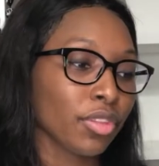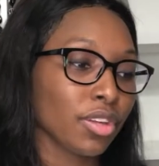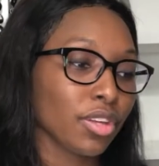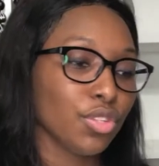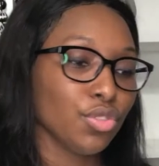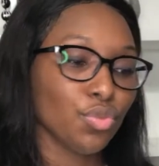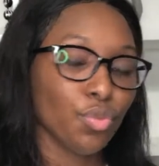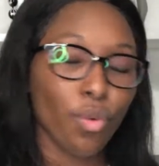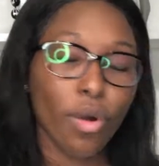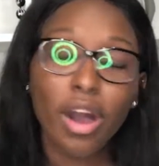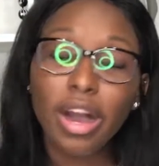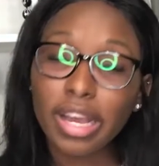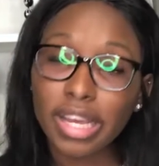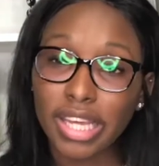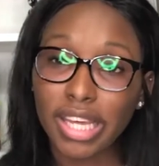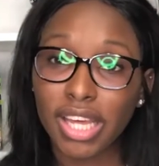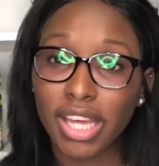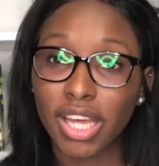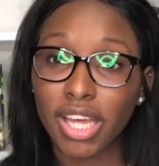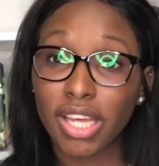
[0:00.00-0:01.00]
is
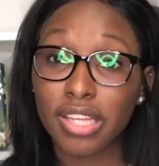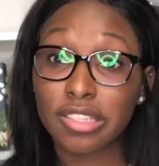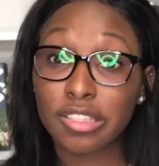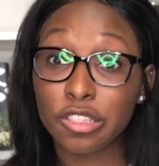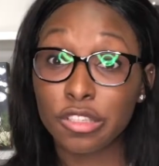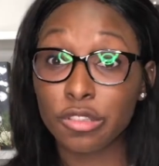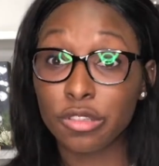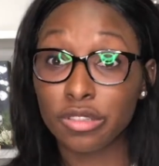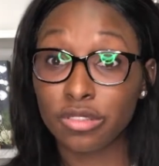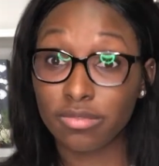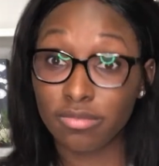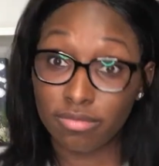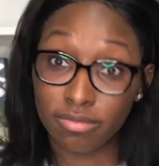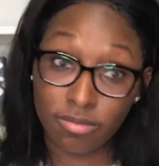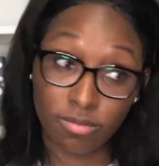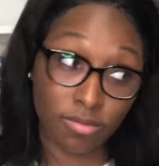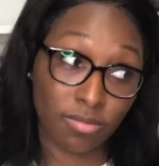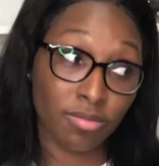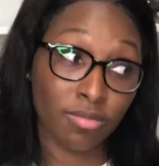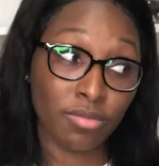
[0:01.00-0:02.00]
walking,
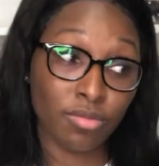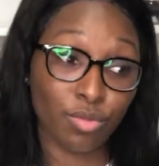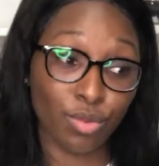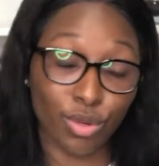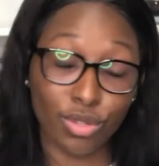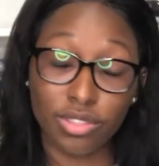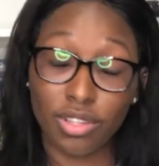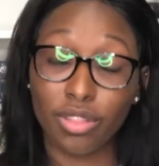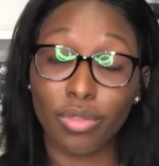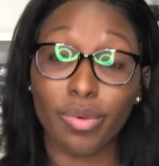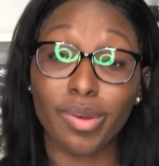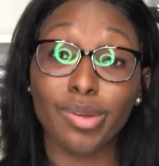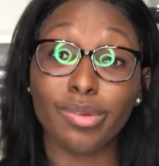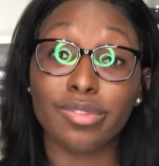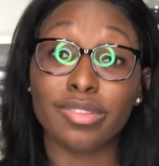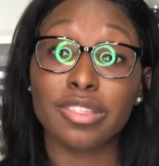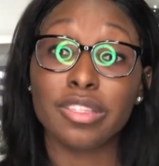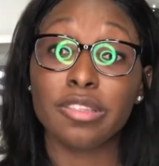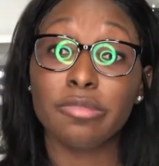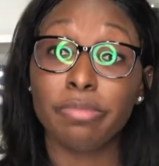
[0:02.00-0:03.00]
rolls on the window
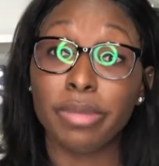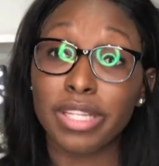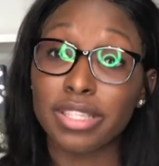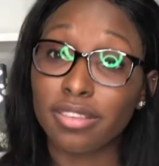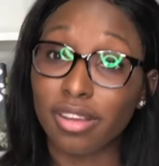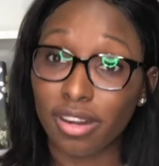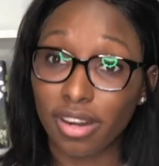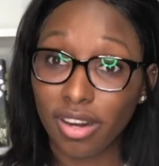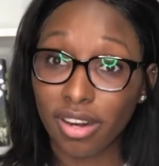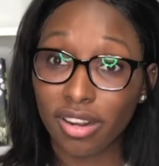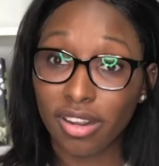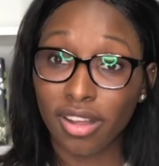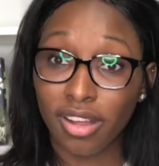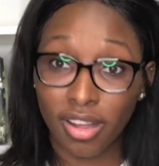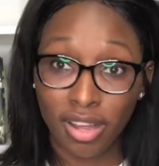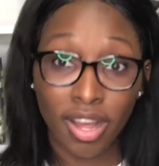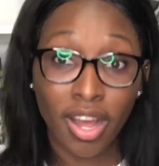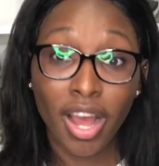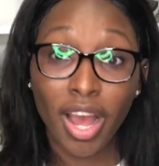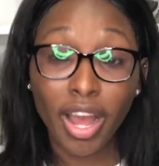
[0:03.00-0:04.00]
and spits on her
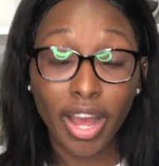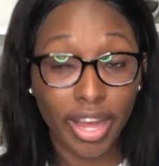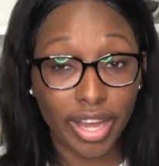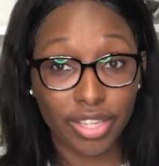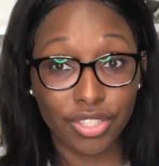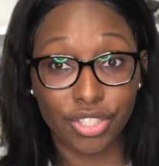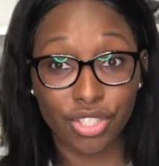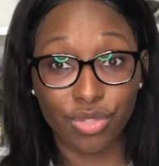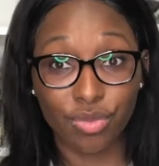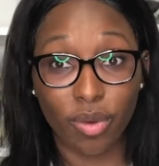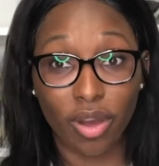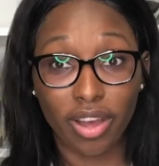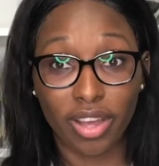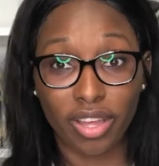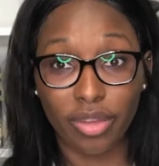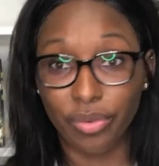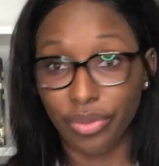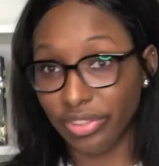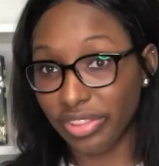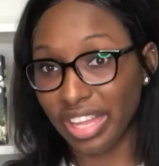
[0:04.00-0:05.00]
as she's
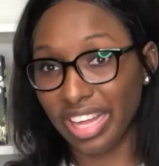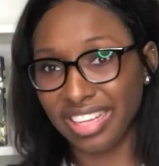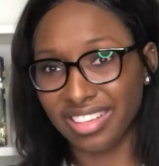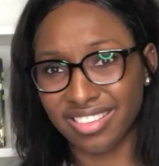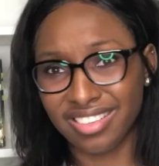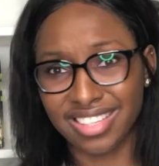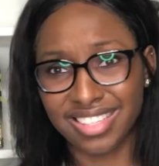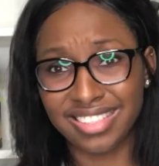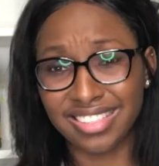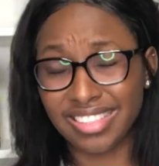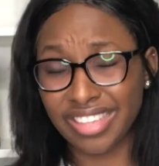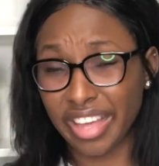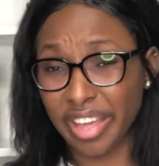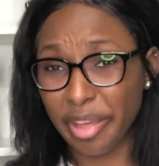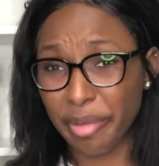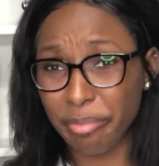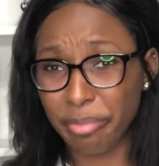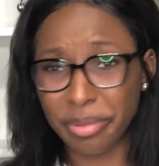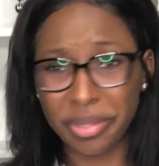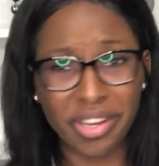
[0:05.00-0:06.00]
walking with like the
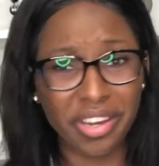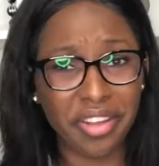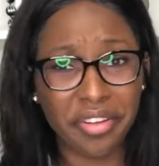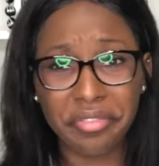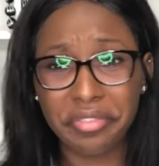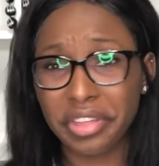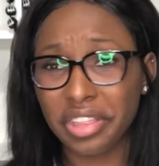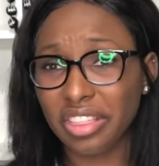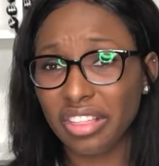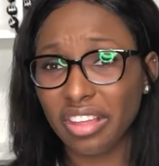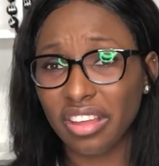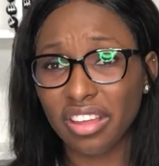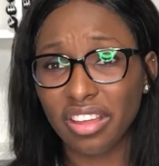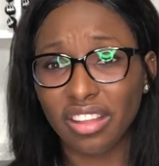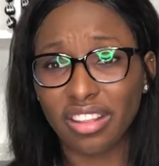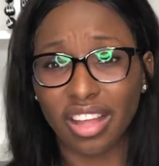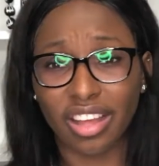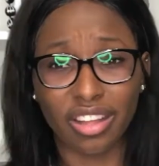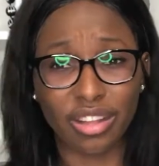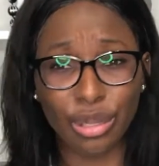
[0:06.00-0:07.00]
dip and everything,
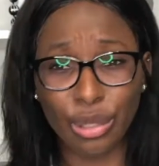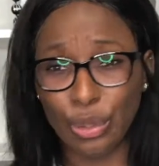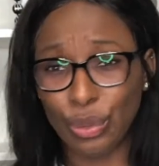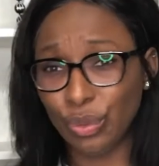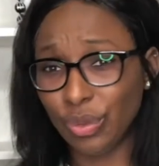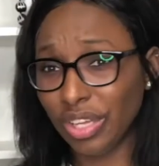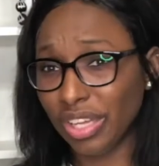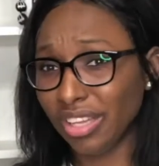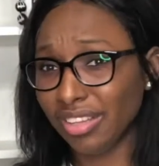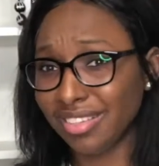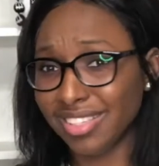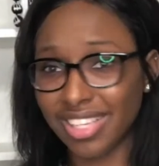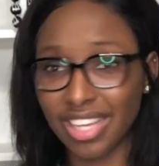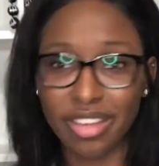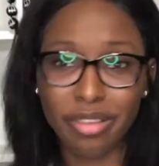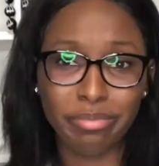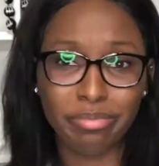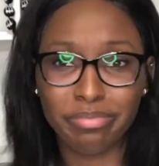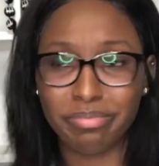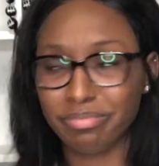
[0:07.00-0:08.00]
like a loogie
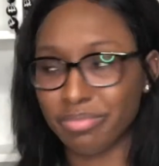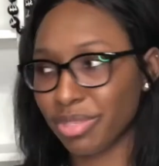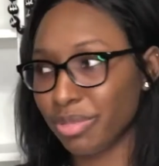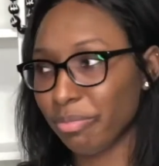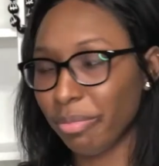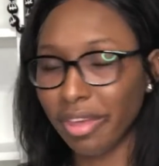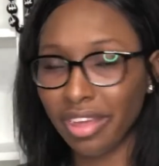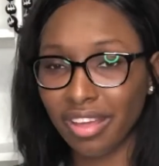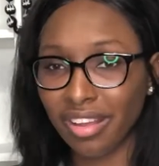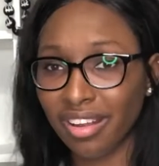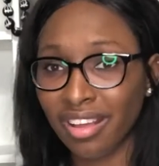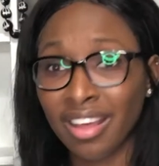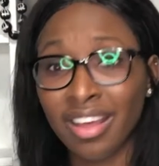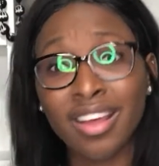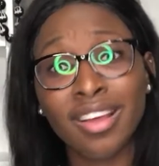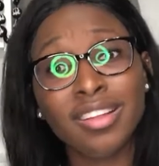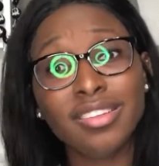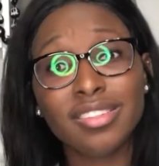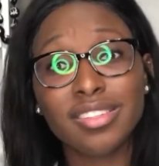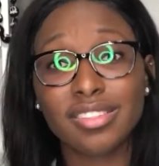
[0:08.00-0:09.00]
dip spit.
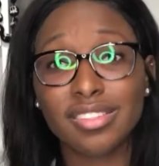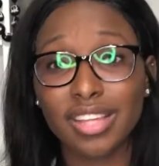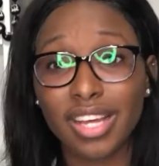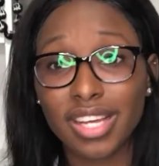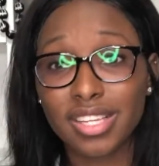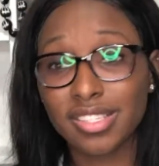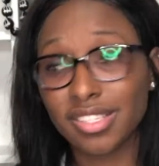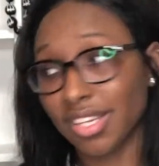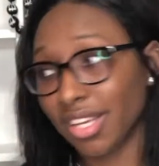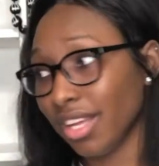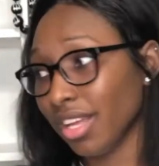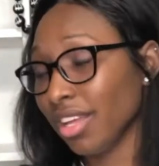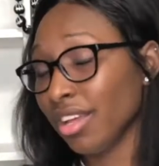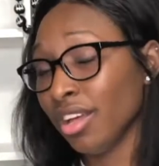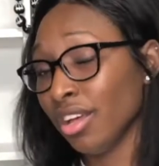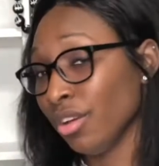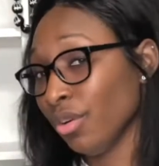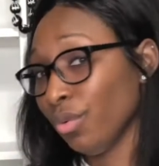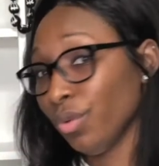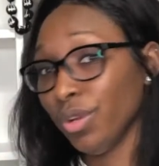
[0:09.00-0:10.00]
Disgusting.
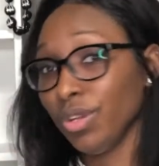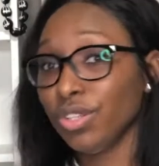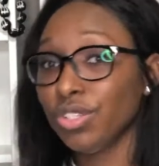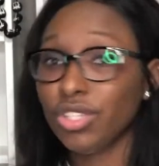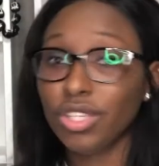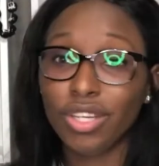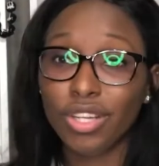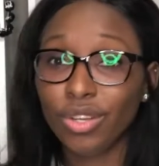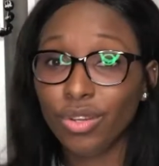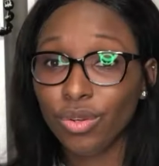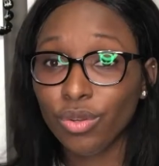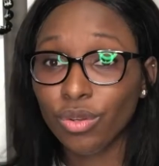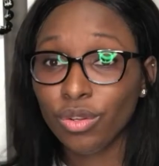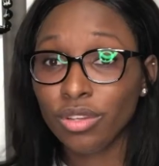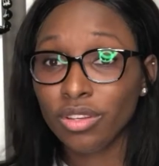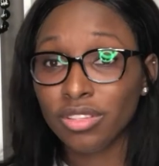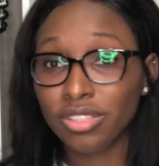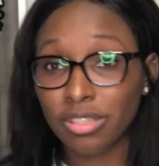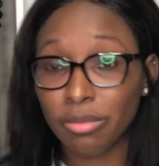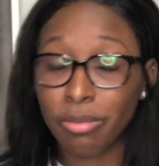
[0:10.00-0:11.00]
What does she do?
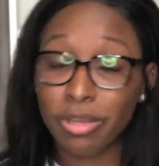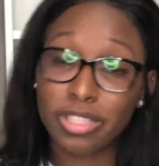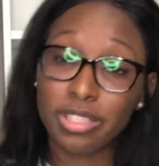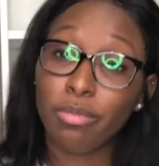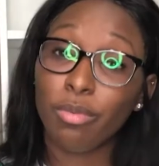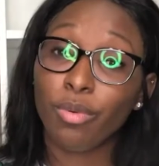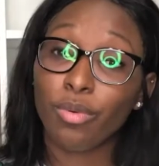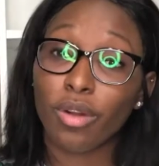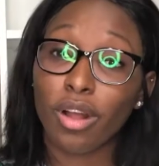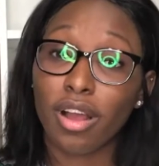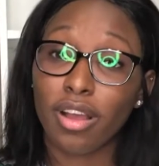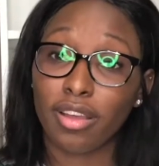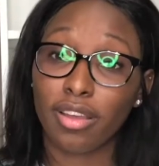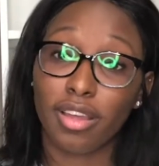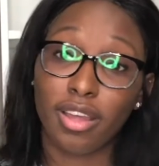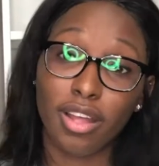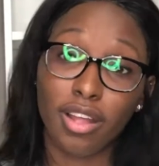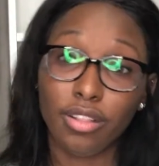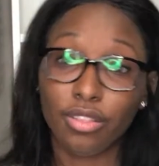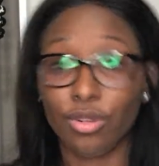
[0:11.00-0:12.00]
She picks up a rock
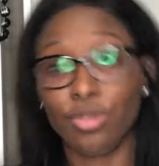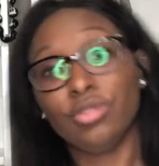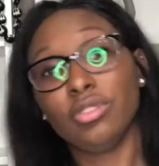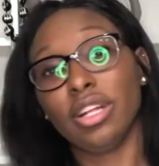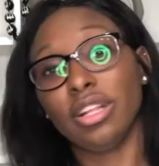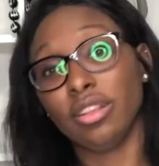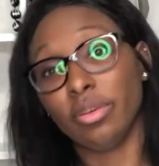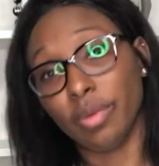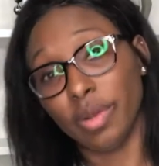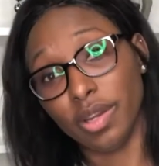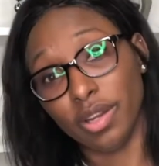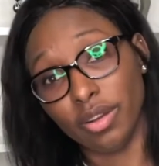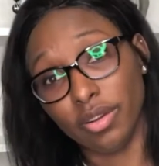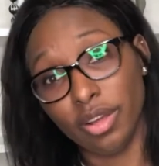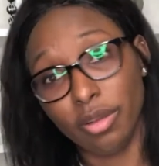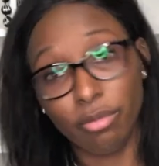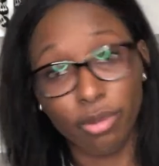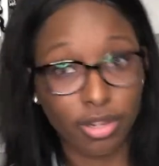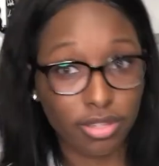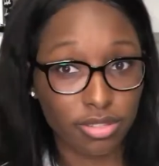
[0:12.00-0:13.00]
and throws it at the window
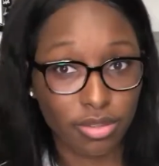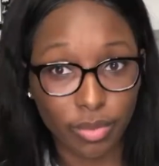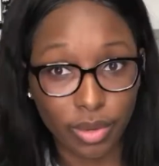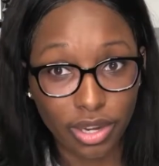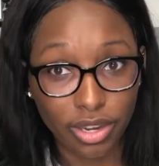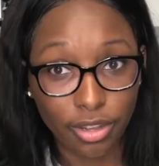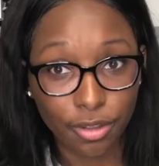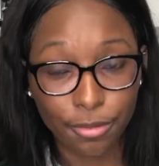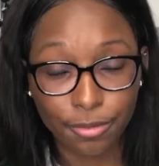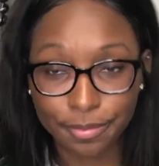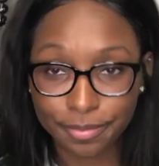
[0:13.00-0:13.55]
and breaks the window.